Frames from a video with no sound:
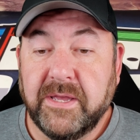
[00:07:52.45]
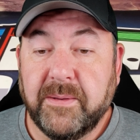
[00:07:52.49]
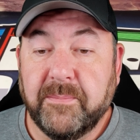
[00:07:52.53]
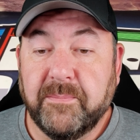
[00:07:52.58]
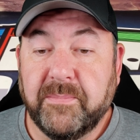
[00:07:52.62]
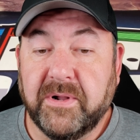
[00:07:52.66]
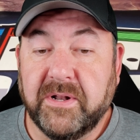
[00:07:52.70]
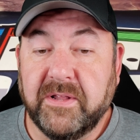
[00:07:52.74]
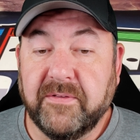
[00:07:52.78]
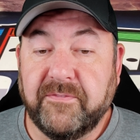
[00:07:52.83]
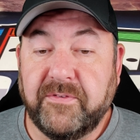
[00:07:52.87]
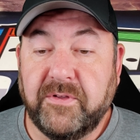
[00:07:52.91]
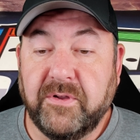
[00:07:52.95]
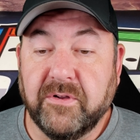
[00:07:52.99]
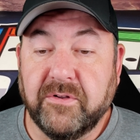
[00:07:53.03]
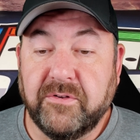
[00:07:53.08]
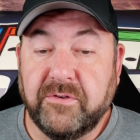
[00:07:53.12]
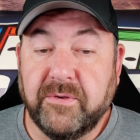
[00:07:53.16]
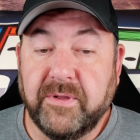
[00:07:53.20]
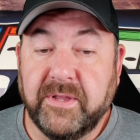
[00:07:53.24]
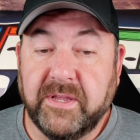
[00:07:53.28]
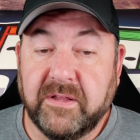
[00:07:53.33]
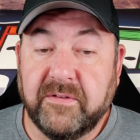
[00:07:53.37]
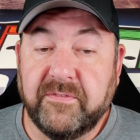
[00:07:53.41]
But if you're
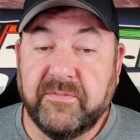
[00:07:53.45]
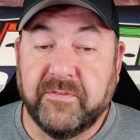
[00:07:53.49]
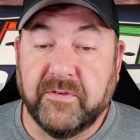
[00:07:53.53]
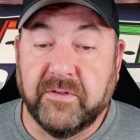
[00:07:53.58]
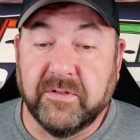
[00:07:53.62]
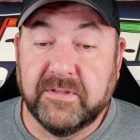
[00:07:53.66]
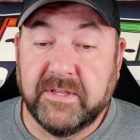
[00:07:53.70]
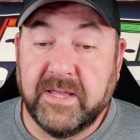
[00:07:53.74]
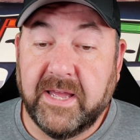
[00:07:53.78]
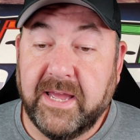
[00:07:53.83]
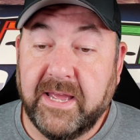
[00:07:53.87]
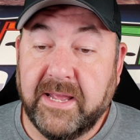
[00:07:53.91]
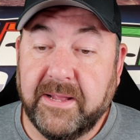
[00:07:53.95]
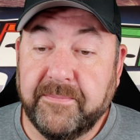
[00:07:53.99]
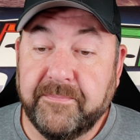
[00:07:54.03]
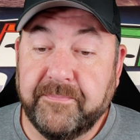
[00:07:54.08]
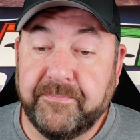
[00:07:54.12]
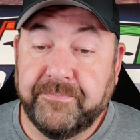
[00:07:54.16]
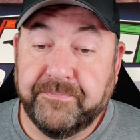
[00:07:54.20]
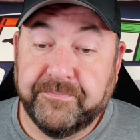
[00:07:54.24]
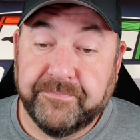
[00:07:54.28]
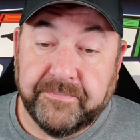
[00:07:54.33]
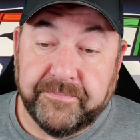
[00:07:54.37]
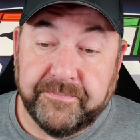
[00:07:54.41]
doing it full
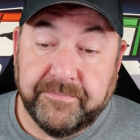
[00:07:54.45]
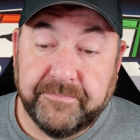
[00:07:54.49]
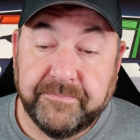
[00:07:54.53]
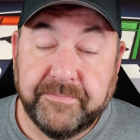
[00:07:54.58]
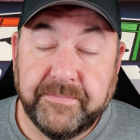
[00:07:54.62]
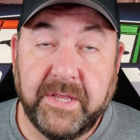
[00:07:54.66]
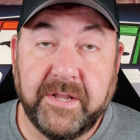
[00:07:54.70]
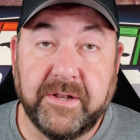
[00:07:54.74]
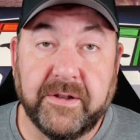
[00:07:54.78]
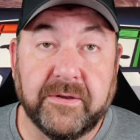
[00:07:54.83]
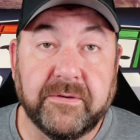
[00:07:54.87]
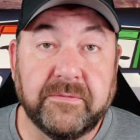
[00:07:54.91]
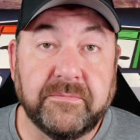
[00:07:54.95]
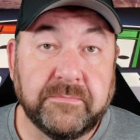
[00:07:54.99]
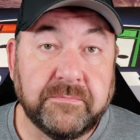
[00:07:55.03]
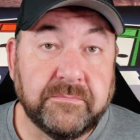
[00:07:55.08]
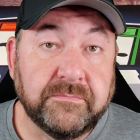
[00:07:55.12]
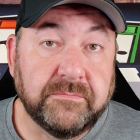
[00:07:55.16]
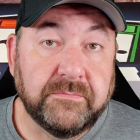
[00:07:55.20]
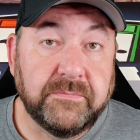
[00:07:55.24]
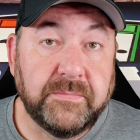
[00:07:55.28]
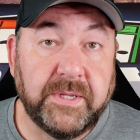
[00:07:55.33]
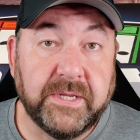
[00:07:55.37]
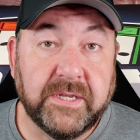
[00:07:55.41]
time,
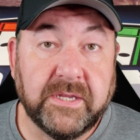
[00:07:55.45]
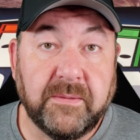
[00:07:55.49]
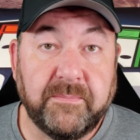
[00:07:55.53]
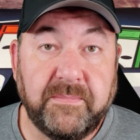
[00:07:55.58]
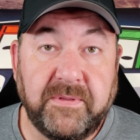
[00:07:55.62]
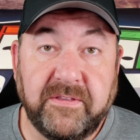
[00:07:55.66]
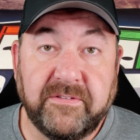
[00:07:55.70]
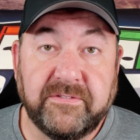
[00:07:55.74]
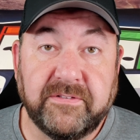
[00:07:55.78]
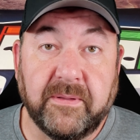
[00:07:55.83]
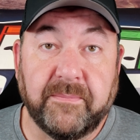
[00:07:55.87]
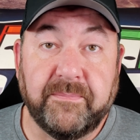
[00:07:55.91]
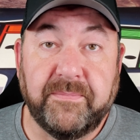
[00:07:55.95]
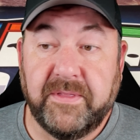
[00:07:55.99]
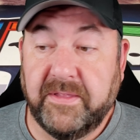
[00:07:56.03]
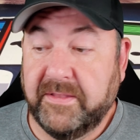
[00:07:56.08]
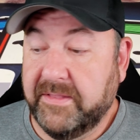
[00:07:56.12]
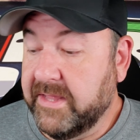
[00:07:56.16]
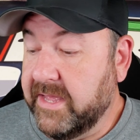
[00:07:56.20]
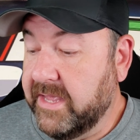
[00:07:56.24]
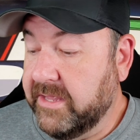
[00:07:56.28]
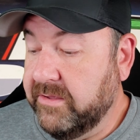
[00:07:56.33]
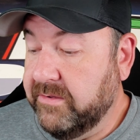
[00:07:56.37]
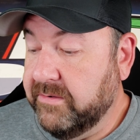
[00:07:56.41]
it could be something
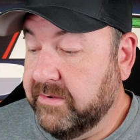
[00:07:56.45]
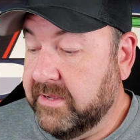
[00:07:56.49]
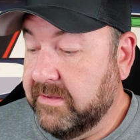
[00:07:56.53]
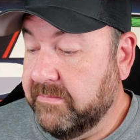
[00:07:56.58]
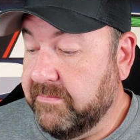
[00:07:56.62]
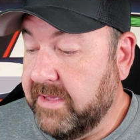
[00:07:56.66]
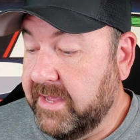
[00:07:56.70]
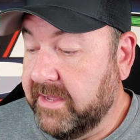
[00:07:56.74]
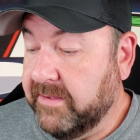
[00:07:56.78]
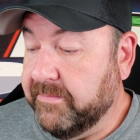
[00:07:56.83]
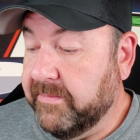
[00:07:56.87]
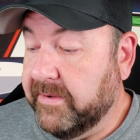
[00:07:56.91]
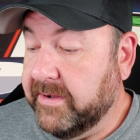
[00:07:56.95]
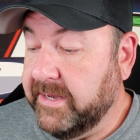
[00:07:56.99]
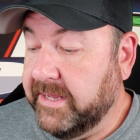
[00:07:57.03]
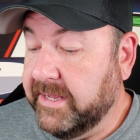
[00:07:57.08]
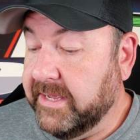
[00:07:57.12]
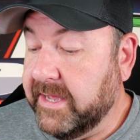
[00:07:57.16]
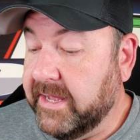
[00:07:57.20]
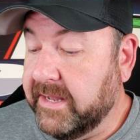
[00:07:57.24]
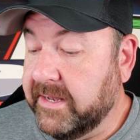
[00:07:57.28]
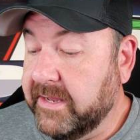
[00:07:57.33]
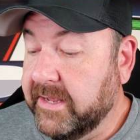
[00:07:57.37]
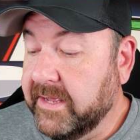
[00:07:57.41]
that you could make money
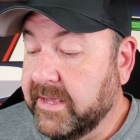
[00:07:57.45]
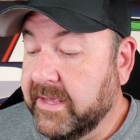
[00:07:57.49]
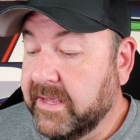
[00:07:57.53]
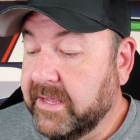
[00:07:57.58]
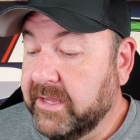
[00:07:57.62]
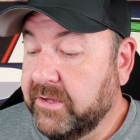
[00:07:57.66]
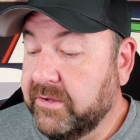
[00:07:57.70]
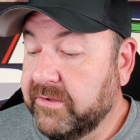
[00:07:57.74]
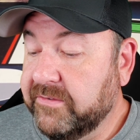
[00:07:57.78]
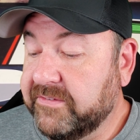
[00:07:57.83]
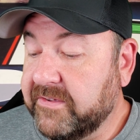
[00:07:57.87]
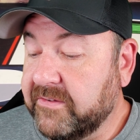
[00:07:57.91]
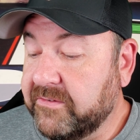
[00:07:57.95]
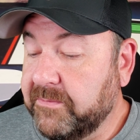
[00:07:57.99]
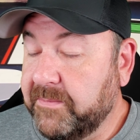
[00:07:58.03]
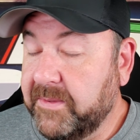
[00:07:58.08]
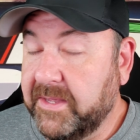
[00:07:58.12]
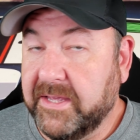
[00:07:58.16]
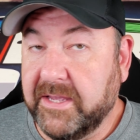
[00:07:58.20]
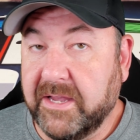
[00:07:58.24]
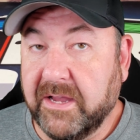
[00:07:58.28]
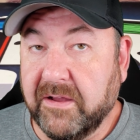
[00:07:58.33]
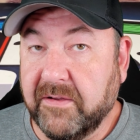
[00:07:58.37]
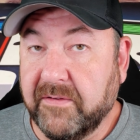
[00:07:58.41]
on. You just have to be
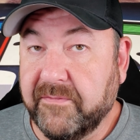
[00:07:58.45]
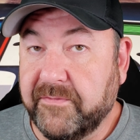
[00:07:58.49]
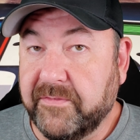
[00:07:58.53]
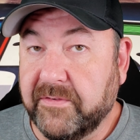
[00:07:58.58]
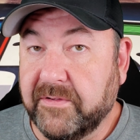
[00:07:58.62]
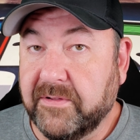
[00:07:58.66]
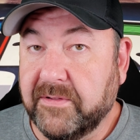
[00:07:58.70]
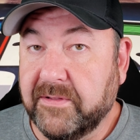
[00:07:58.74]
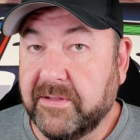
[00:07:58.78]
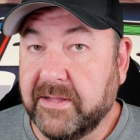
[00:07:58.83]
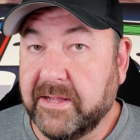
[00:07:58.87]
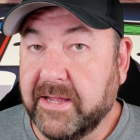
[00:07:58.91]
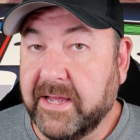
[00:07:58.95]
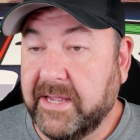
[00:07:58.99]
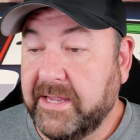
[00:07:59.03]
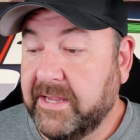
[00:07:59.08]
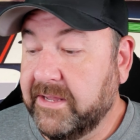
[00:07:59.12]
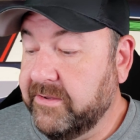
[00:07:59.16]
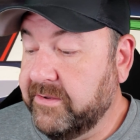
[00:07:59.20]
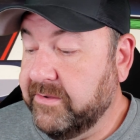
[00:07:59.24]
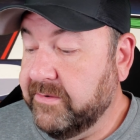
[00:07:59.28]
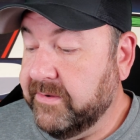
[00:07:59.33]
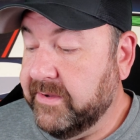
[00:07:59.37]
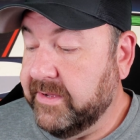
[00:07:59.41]
careful how you
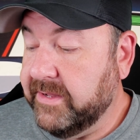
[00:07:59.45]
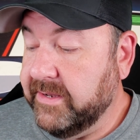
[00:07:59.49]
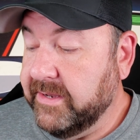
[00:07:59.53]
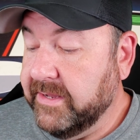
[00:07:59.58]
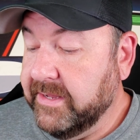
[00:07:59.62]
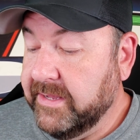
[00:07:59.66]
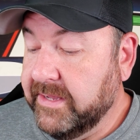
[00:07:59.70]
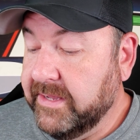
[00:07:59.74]
do it.